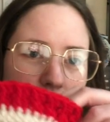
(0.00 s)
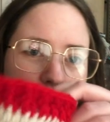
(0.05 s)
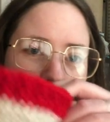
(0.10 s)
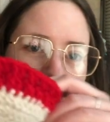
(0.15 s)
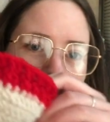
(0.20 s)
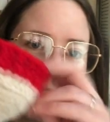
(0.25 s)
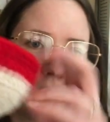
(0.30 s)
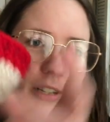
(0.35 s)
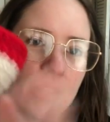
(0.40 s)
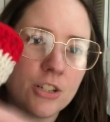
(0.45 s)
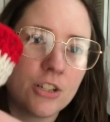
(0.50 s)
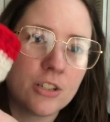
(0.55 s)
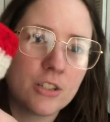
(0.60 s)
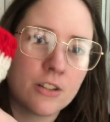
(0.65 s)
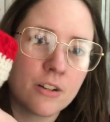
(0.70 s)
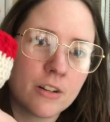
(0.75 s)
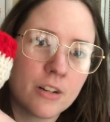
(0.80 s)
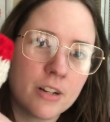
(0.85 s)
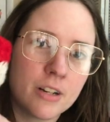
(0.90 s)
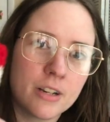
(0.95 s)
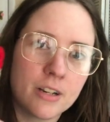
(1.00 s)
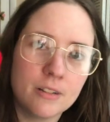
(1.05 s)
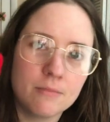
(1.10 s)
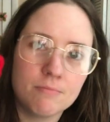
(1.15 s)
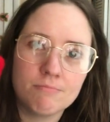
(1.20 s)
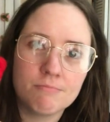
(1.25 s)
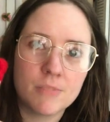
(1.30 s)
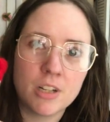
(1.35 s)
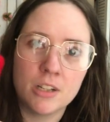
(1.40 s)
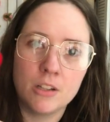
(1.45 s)
far, because I just started it
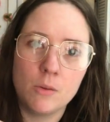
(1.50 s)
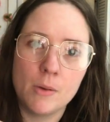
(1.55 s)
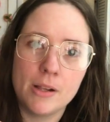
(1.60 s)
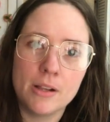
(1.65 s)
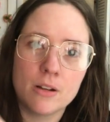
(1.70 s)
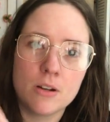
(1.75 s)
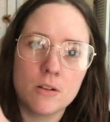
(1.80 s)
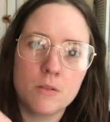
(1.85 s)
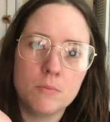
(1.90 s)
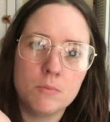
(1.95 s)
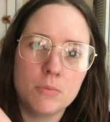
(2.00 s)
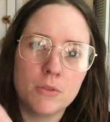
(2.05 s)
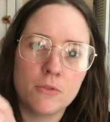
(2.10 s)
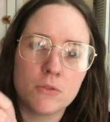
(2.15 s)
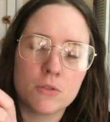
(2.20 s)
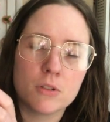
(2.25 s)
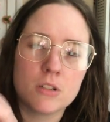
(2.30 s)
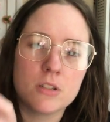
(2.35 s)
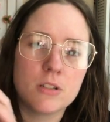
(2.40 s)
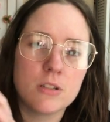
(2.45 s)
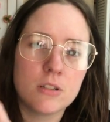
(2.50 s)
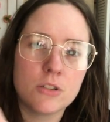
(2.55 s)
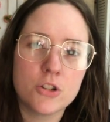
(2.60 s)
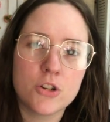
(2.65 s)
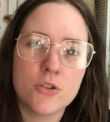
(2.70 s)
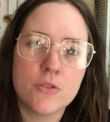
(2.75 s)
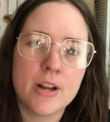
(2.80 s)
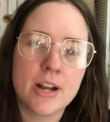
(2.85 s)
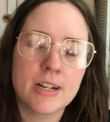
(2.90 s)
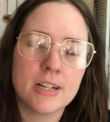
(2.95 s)
a little while ago, before
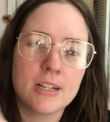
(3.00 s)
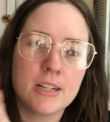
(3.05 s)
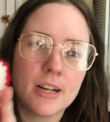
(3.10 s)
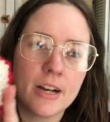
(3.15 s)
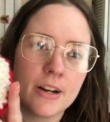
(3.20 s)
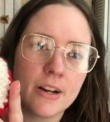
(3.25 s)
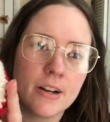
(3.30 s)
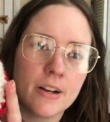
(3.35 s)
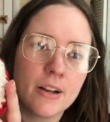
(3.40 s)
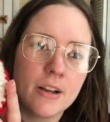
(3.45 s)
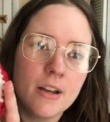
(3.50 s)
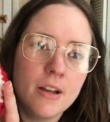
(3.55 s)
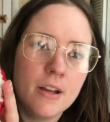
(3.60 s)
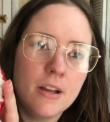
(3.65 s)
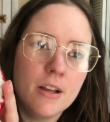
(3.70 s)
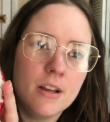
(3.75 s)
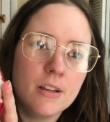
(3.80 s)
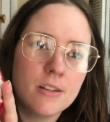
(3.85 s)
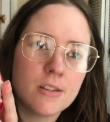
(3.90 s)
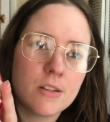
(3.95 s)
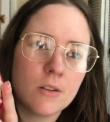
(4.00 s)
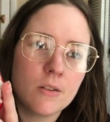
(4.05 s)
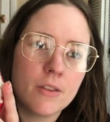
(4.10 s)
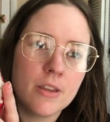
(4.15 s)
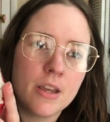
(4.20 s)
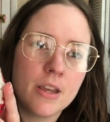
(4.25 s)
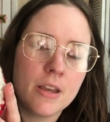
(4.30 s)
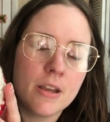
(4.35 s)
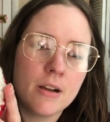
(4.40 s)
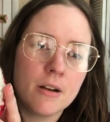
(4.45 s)
June acted tired. So
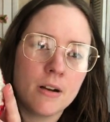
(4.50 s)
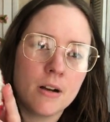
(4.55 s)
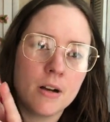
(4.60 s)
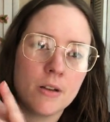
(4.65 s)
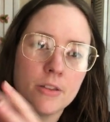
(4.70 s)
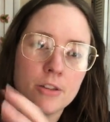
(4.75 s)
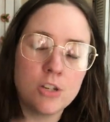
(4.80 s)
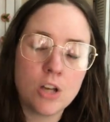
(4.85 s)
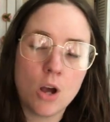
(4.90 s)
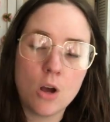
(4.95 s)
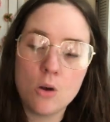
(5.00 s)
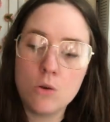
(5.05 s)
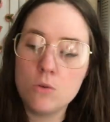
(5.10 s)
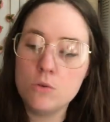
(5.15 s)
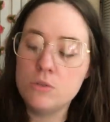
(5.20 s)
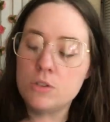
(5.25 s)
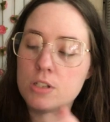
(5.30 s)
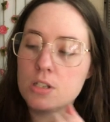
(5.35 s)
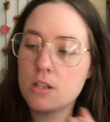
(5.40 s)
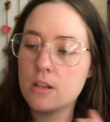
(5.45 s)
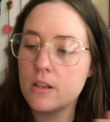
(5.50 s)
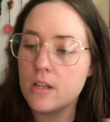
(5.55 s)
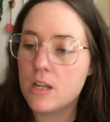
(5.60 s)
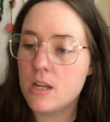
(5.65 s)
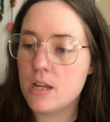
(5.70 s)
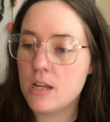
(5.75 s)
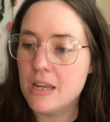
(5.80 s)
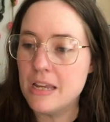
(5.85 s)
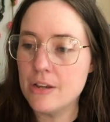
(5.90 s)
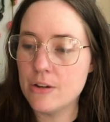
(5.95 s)
the uh, the toes,
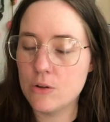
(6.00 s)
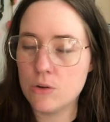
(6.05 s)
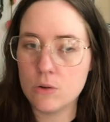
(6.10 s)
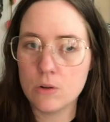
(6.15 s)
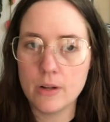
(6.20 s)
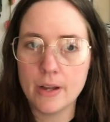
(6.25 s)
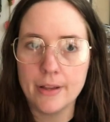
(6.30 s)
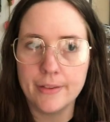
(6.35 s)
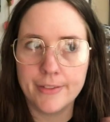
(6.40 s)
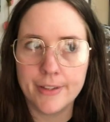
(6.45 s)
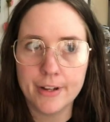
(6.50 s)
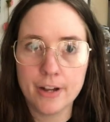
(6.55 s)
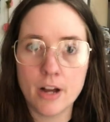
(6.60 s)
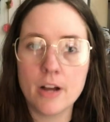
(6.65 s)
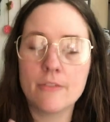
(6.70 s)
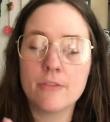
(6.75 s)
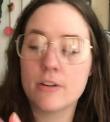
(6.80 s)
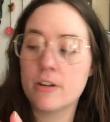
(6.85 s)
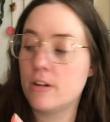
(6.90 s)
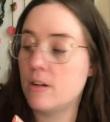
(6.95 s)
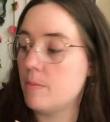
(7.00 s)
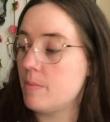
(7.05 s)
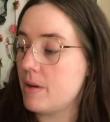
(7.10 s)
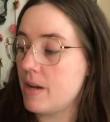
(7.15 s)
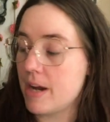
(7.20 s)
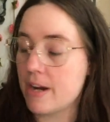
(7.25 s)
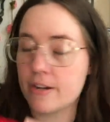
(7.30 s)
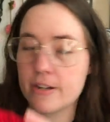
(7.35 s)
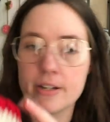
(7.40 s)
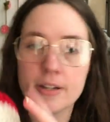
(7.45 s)
the heel, and the cuff are gonna
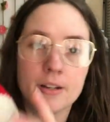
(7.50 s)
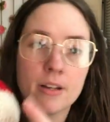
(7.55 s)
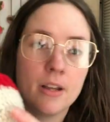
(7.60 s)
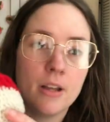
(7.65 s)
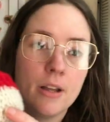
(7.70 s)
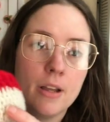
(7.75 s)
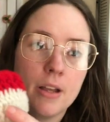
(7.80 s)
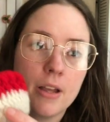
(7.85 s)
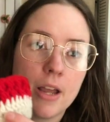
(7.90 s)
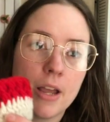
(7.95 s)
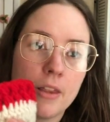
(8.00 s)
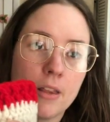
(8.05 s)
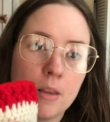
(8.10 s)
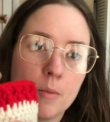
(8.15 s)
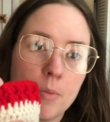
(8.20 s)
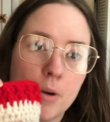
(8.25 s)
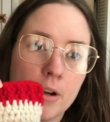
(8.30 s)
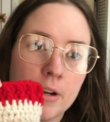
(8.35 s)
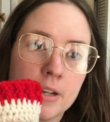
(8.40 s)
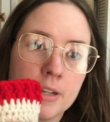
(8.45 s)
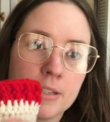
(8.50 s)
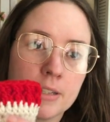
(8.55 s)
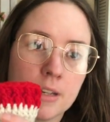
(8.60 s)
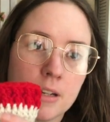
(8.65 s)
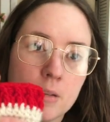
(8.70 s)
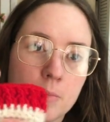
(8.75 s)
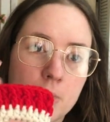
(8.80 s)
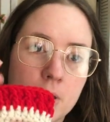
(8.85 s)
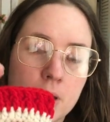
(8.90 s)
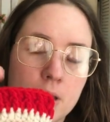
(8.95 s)
be Aran, and then the body is
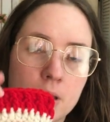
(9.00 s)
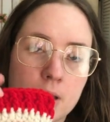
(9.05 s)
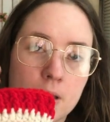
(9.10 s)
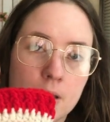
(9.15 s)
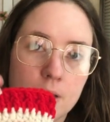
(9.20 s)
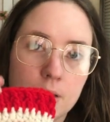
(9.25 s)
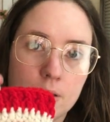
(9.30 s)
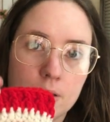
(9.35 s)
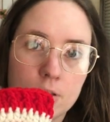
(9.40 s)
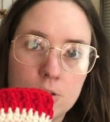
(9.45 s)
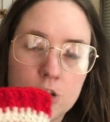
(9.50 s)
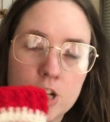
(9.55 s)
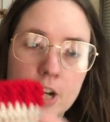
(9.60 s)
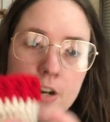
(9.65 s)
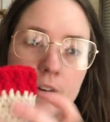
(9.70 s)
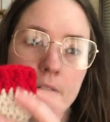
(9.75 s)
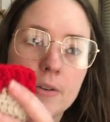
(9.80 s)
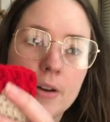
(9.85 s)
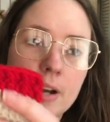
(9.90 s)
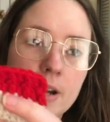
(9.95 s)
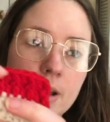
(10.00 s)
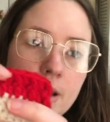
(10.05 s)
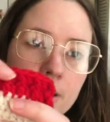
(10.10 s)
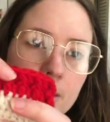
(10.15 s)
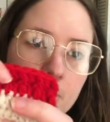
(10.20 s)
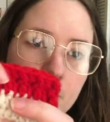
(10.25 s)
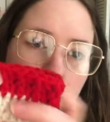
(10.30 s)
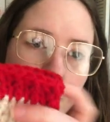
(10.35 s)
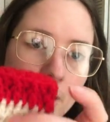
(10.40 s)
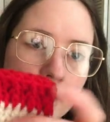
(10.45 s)
gonna be cherry red
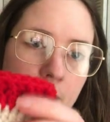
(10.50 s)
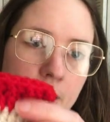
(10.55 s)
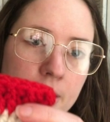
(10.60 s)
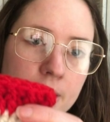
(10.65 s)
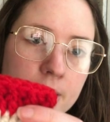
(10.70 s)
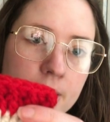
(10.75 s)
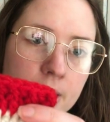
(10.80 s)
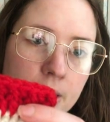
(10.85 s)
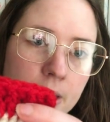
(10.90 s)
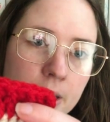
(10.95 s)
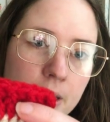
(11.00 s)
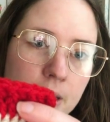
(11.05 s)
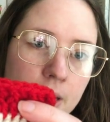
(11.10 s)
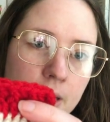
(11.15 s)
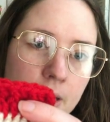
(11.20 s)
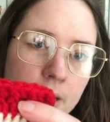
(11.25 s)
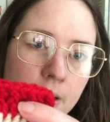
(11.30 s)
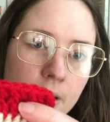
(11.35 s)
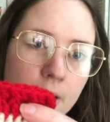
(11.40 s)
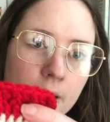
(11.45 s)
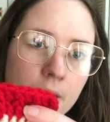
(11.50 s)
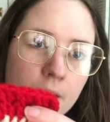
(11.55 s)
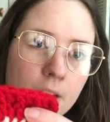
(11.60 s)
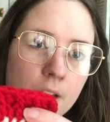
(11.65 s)
and the body is done in